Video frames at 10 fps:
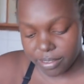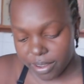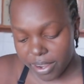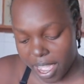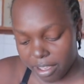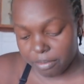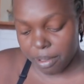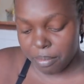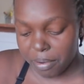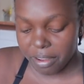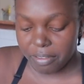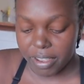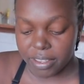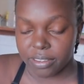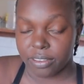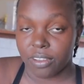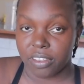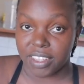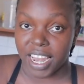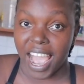So I'm gonna have my breakfast. Of
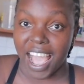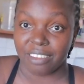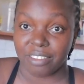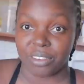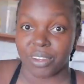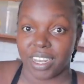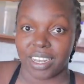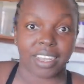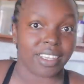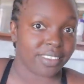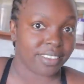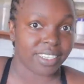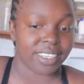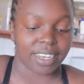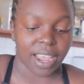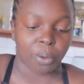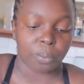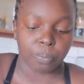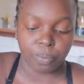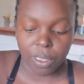course, I'll have it while sitting
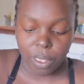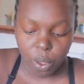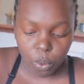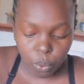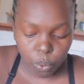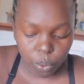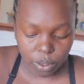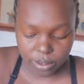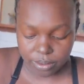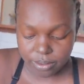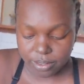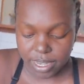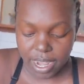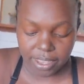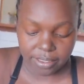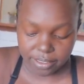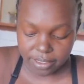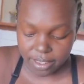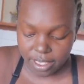down. It's nice.